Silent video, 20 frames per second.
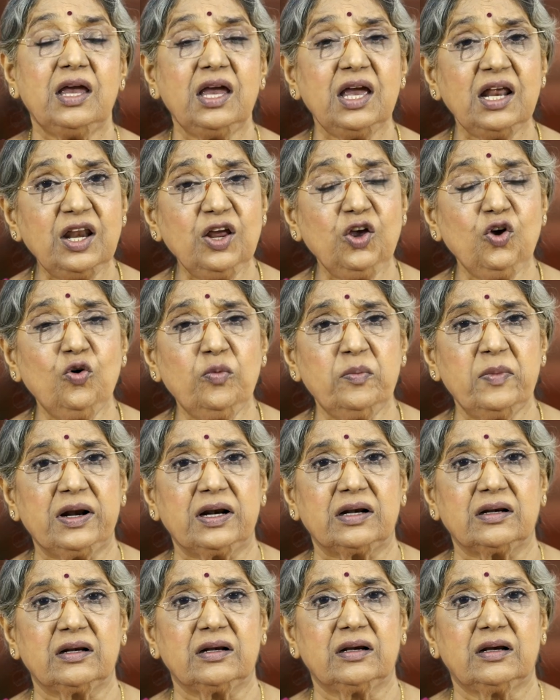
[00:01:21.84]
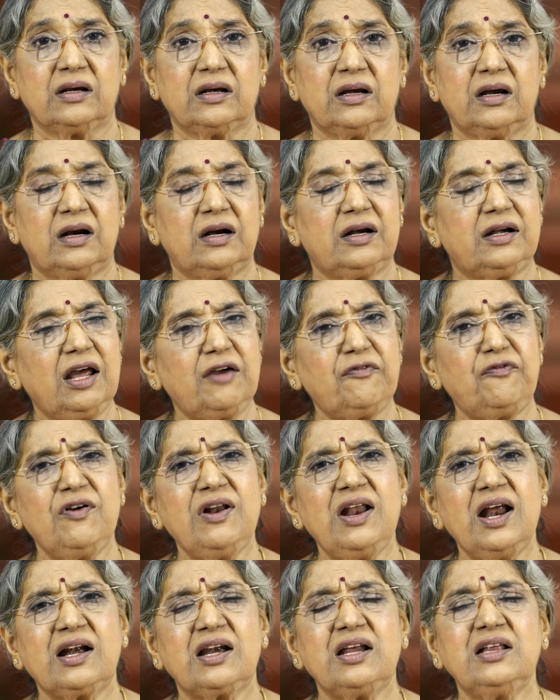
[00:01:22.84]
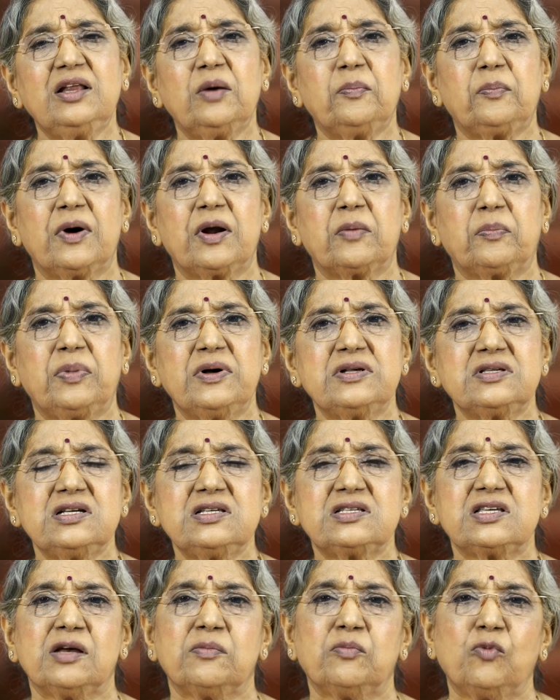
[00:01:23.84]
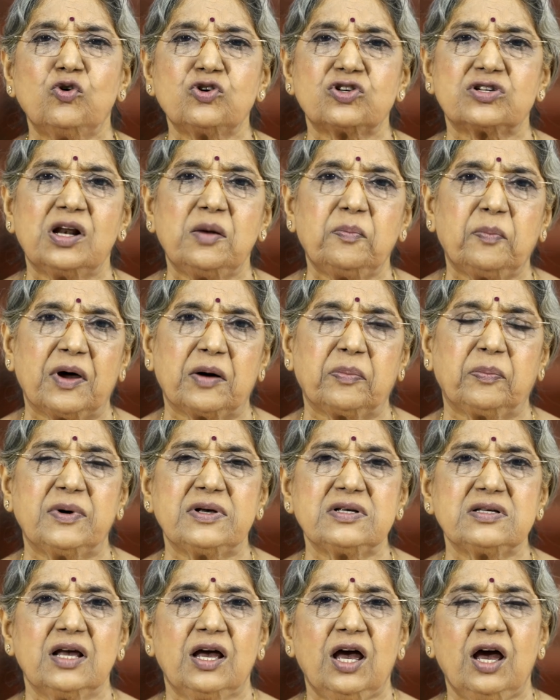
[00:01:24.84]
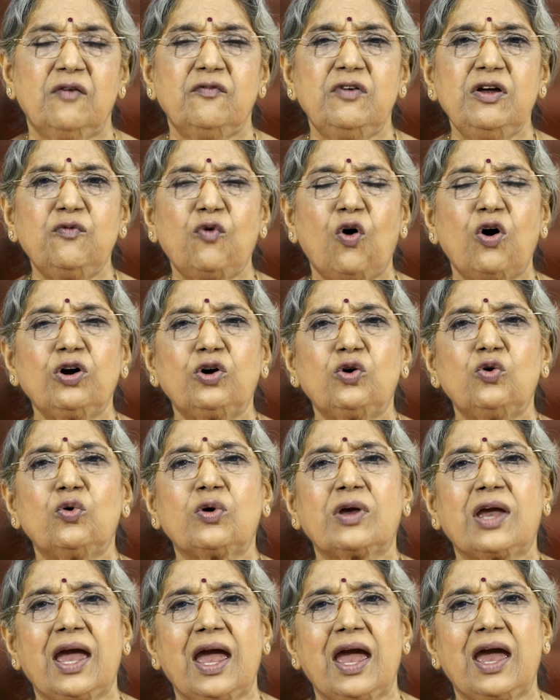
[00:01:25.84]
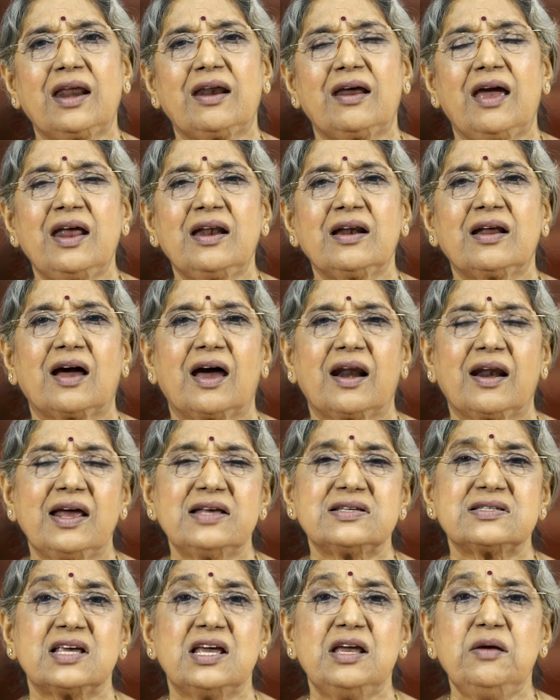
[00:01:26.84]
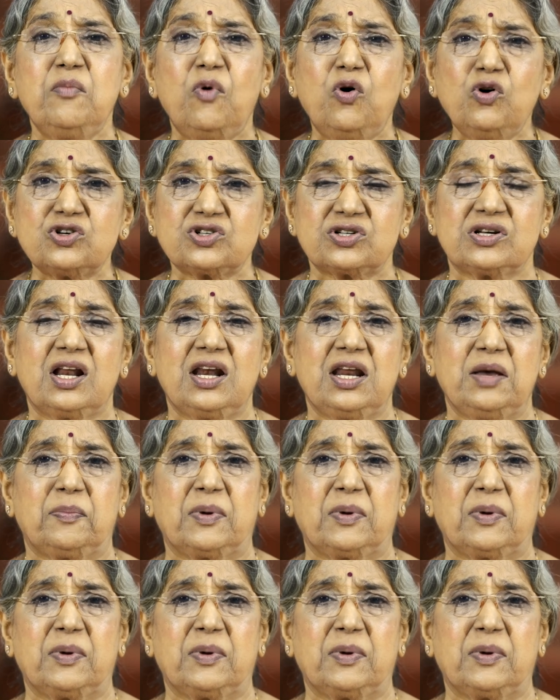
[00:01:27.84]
In human, definitely the purpose is emotional purpose. We want to care and caress emotionally